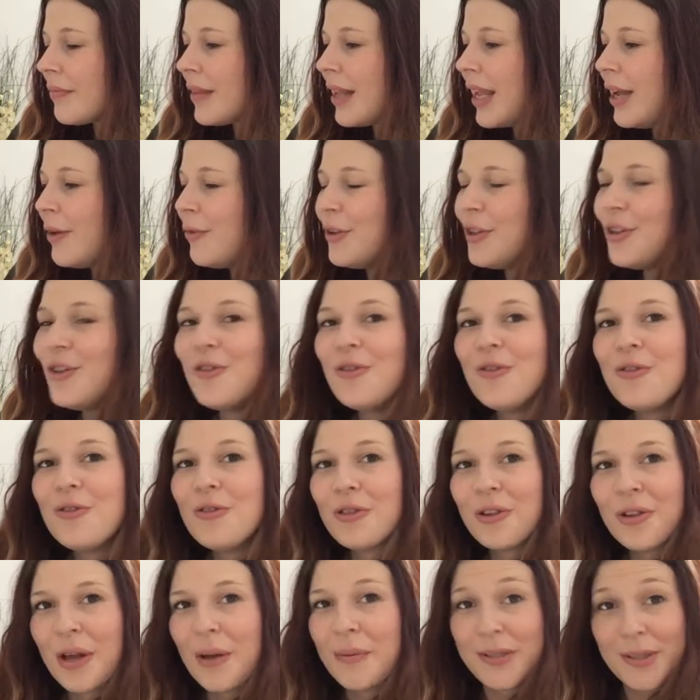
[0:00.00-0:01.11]
And when you
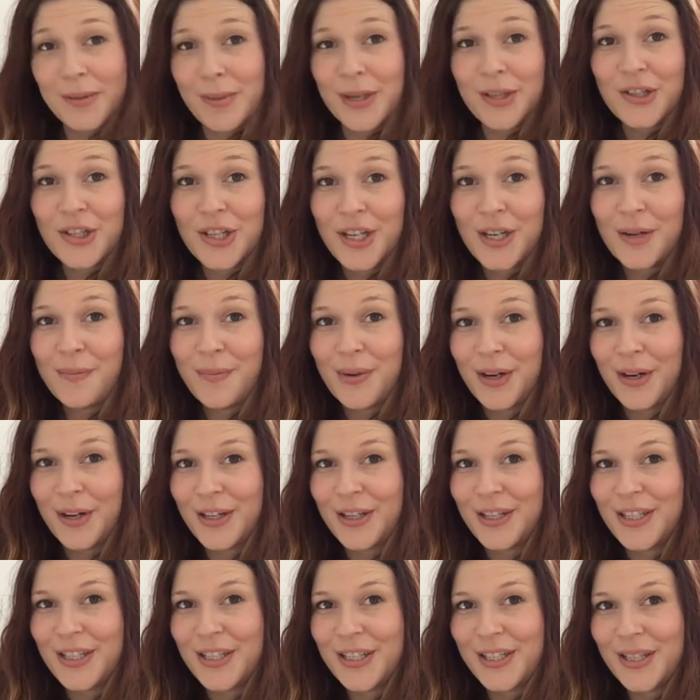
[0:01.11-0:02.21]
especially compare it
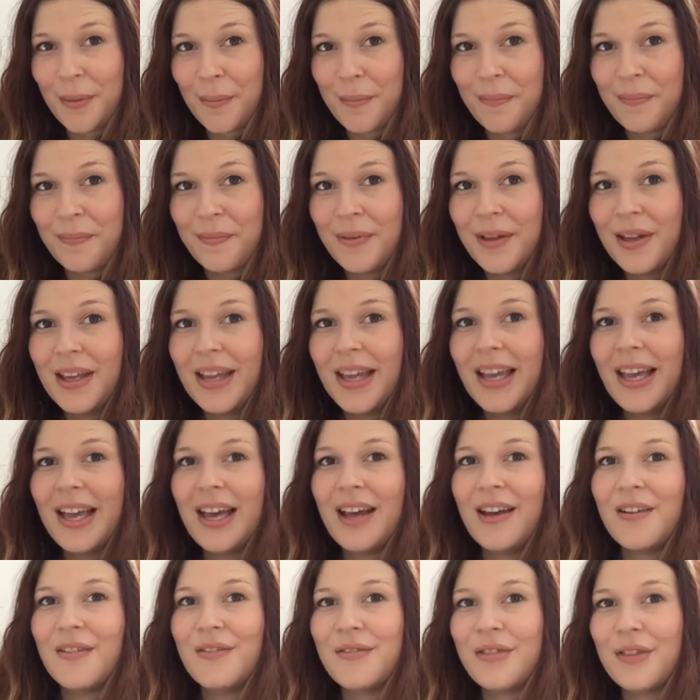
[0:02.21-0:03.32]
to some
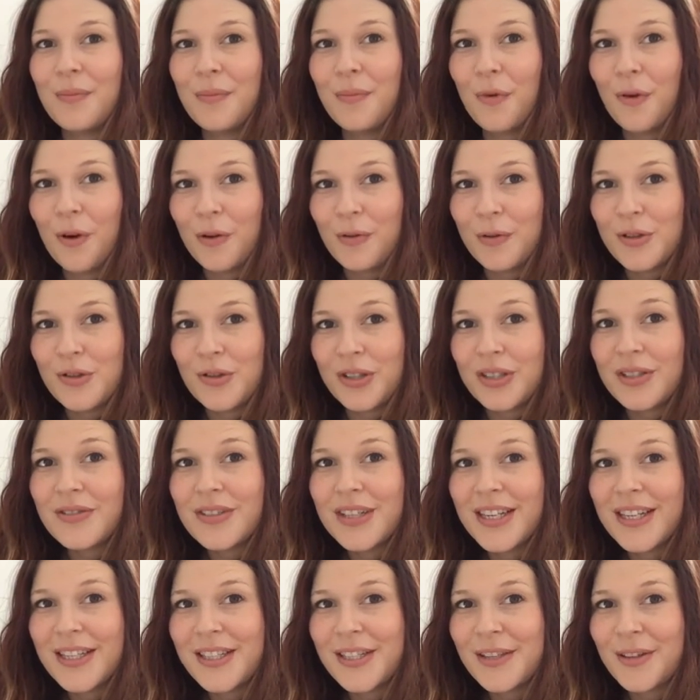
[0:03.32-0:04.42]
of the more restrictive
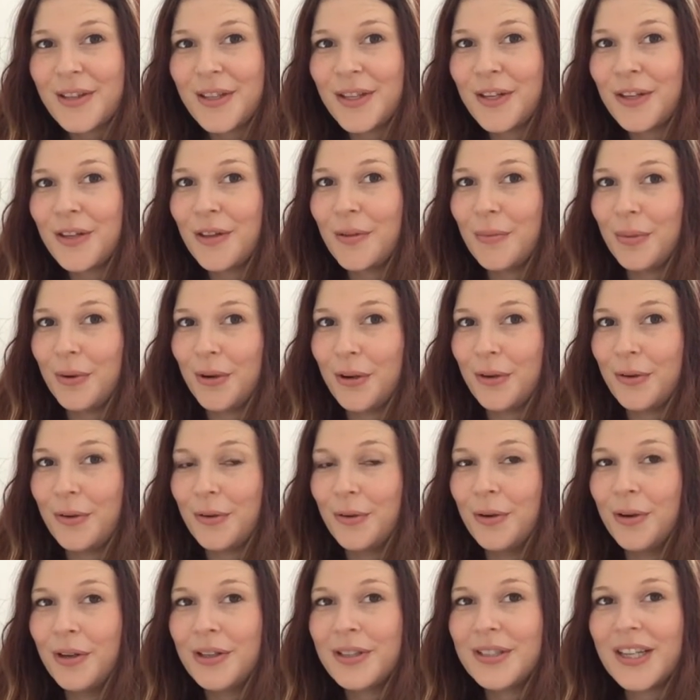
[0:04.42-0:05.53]
diets out there, the
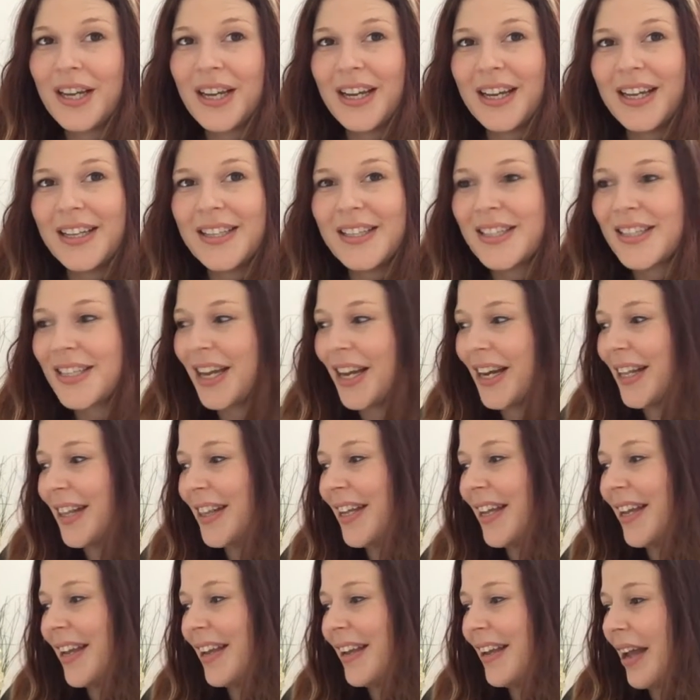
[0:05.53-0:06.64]
bro diets kind of
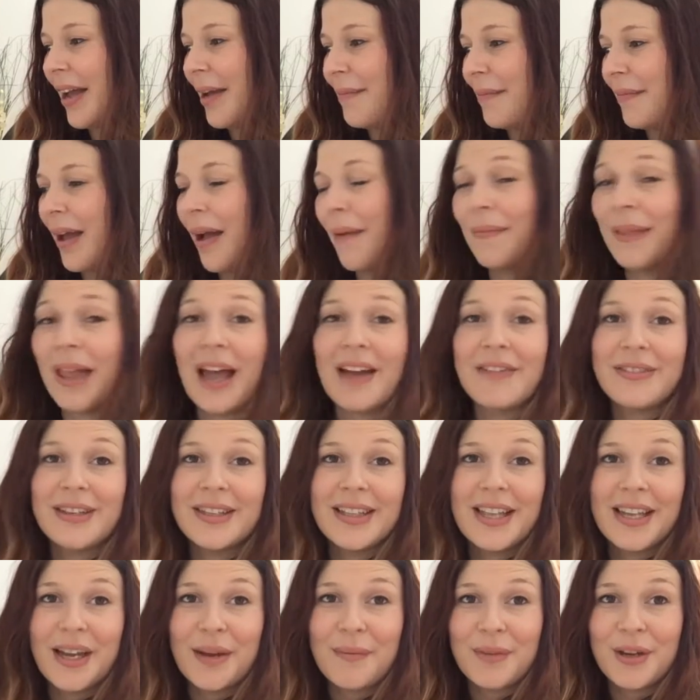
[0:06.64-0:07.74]
thing, I'm laughing,
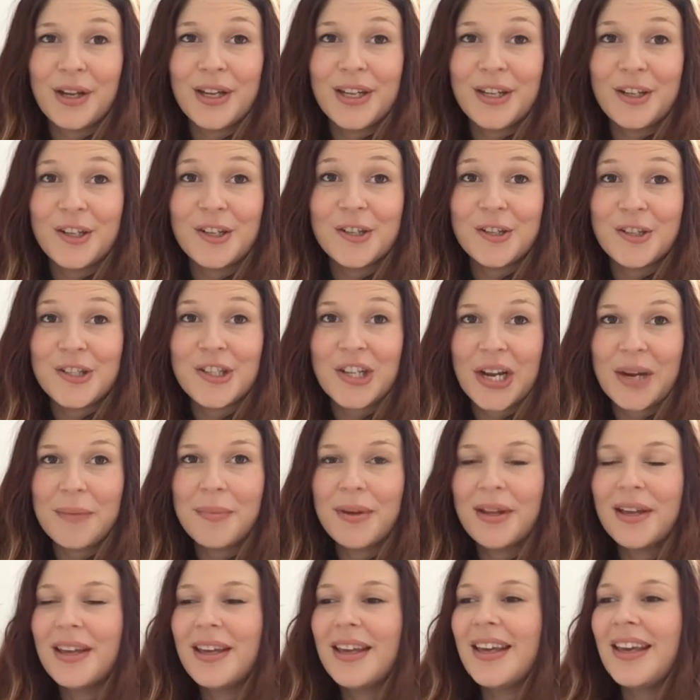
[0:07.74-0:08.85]
like I'm in good shape.
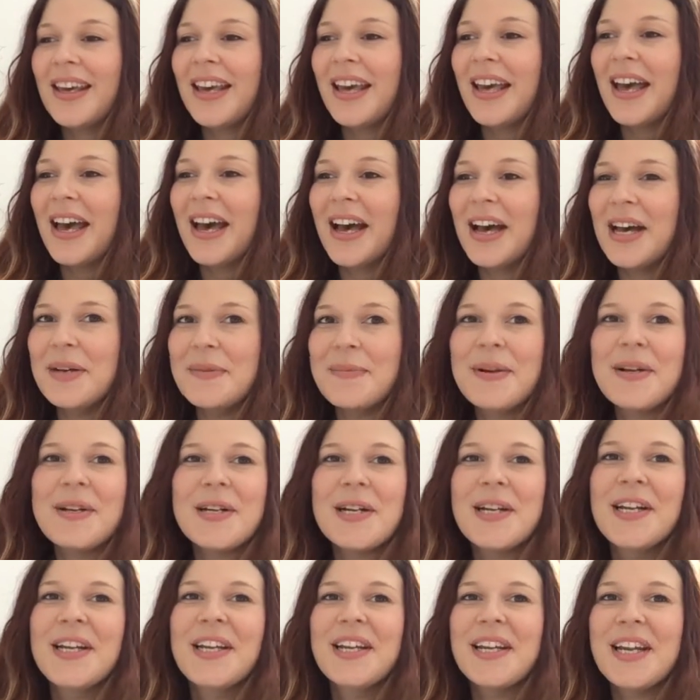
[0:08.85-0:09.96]
But
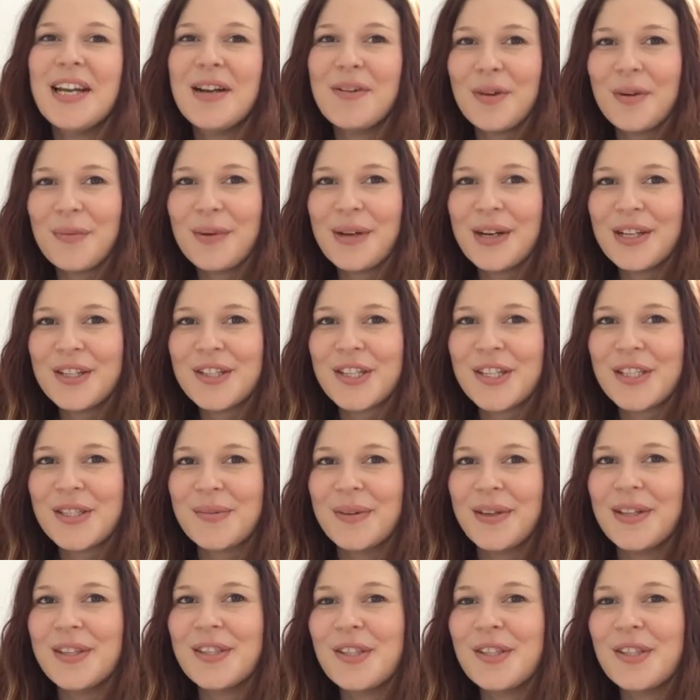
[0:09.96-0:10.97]
it will be an adjustment.